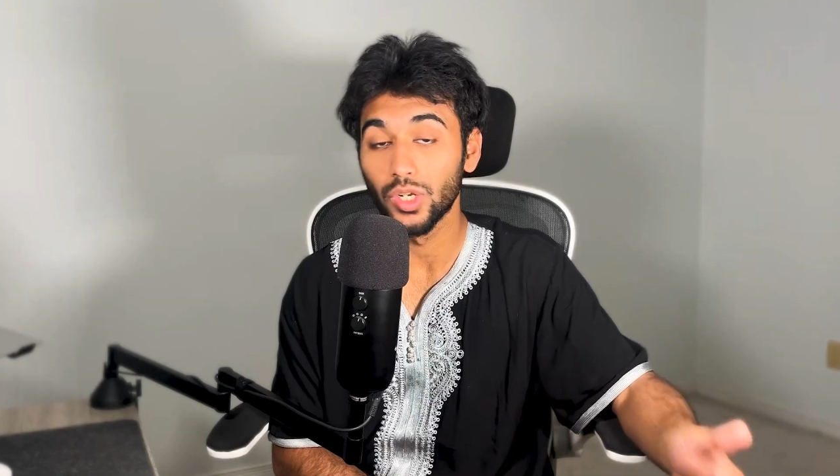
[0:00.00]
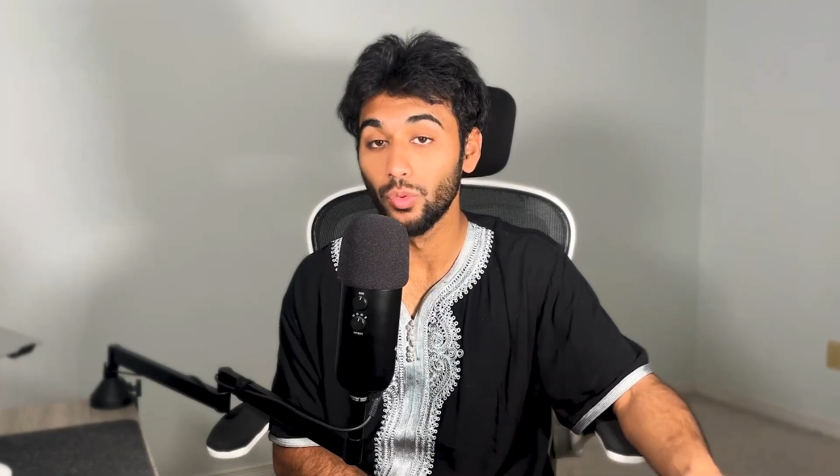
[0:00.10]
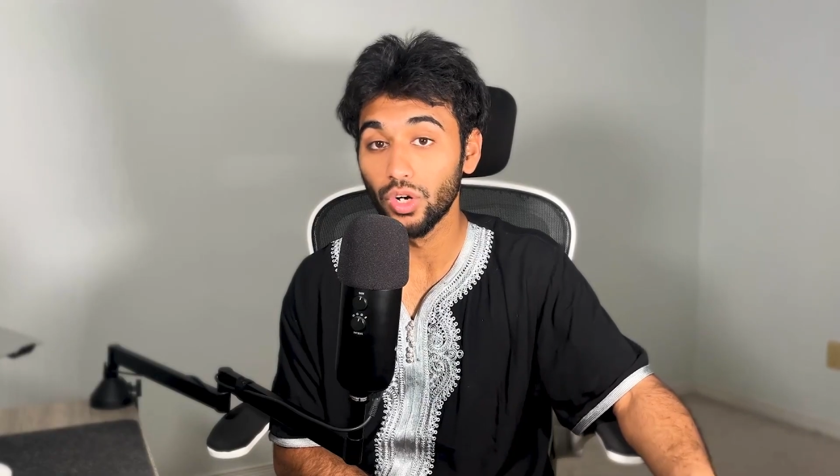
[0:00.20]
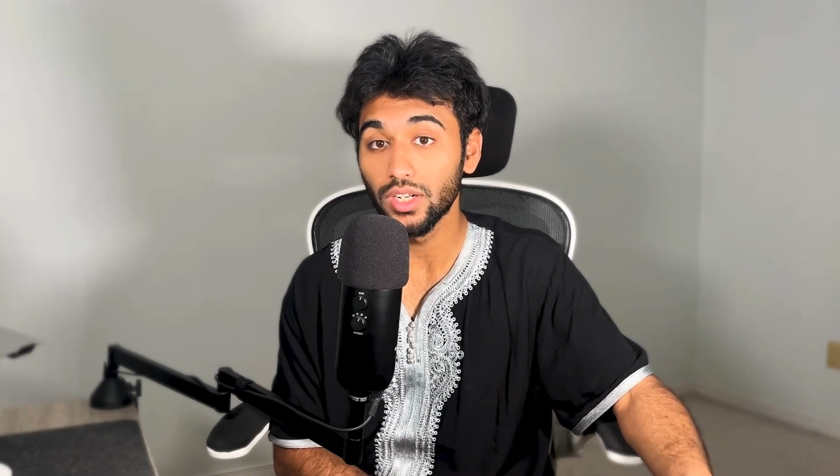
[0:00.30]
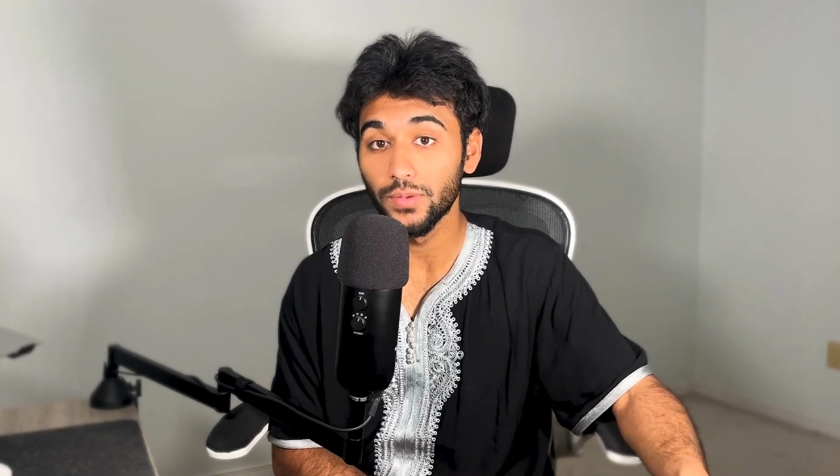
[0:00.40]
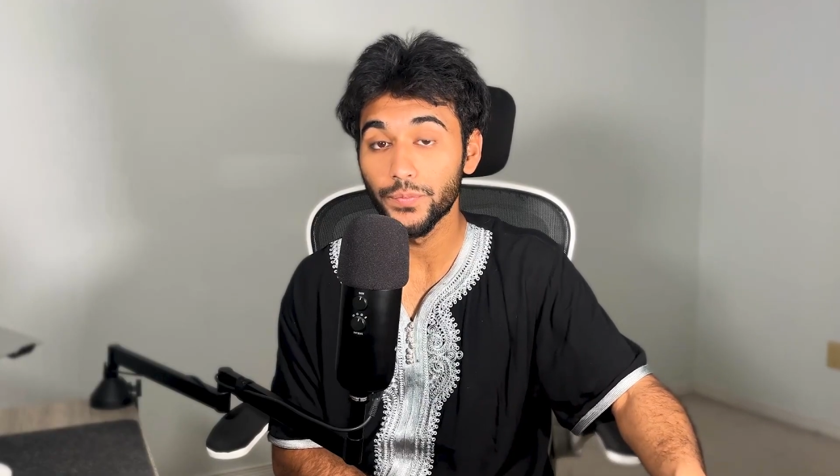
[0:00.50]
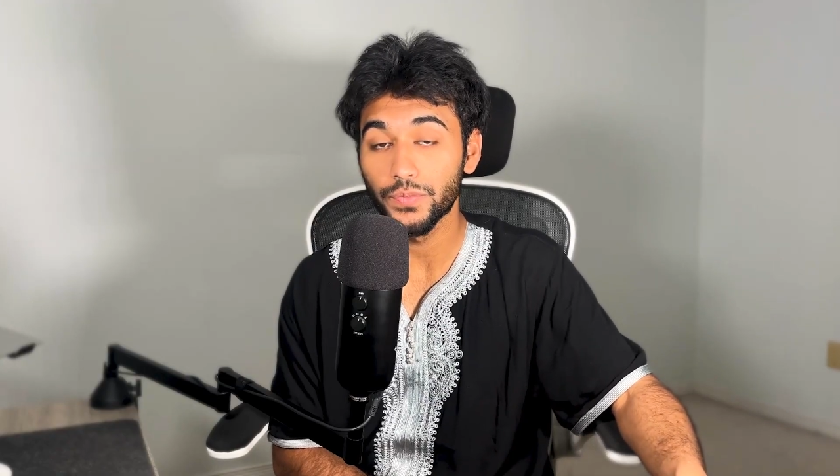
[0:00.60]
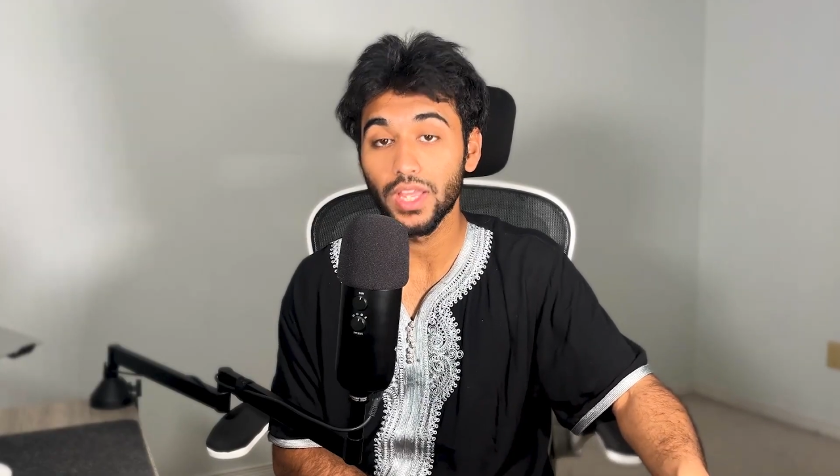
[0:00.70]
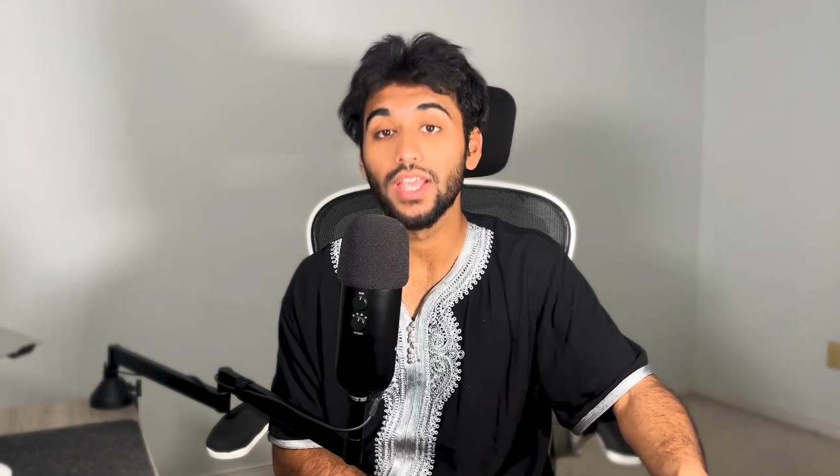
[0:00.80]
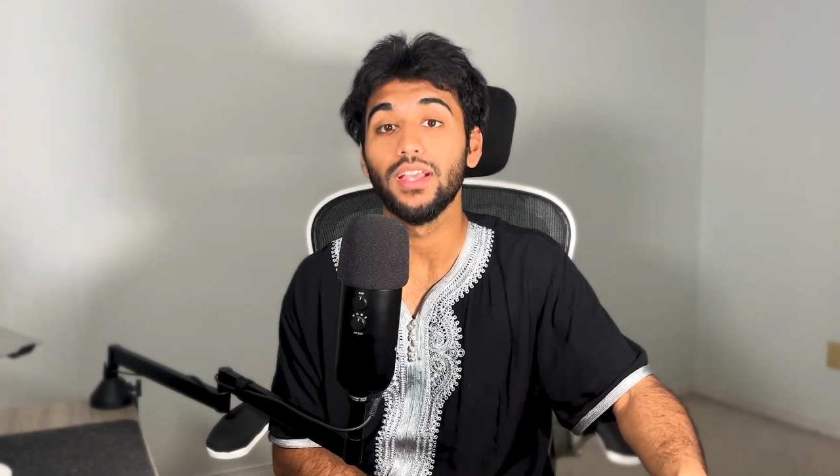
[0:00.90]
our work?
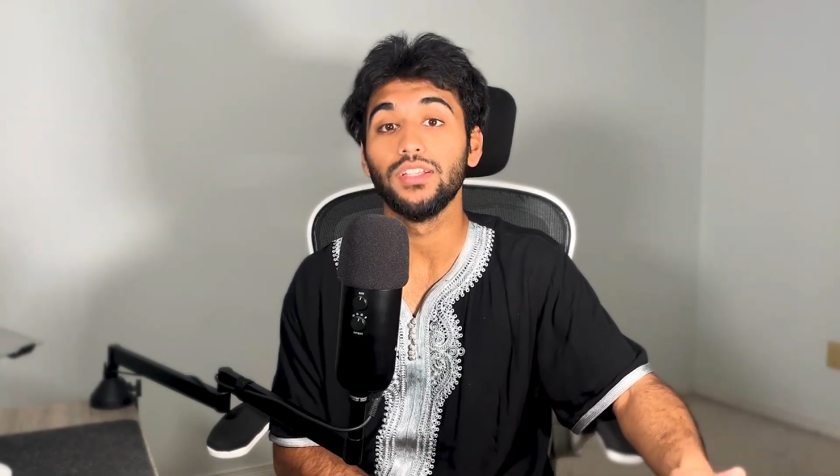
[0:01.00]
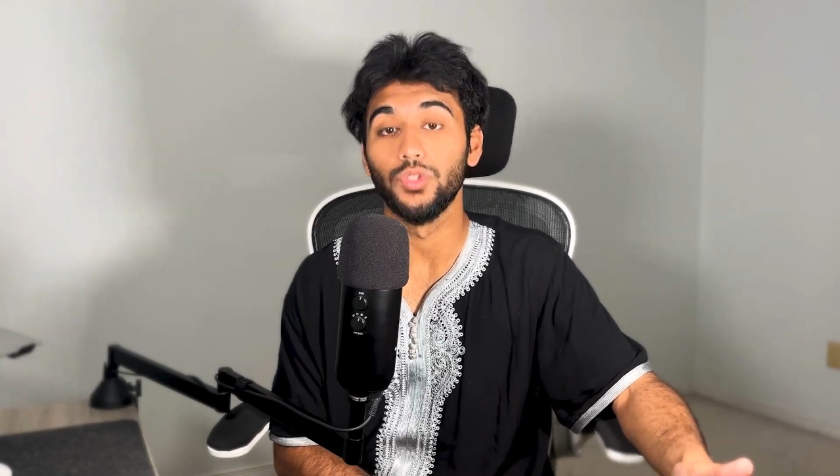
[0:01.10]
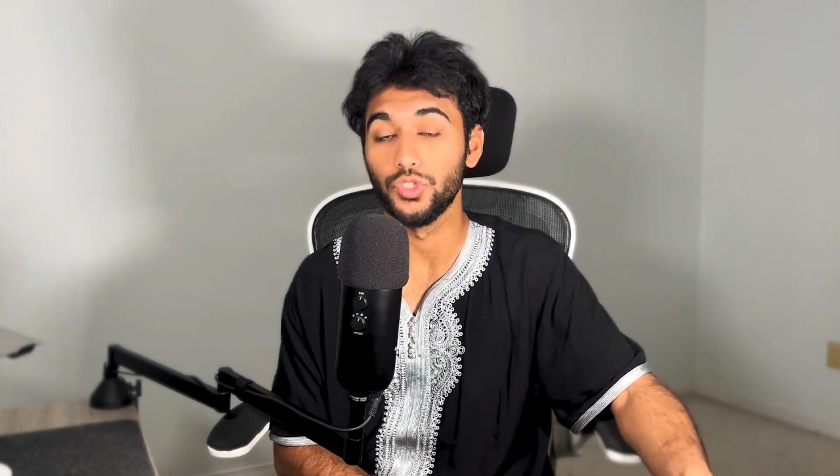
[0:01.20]
To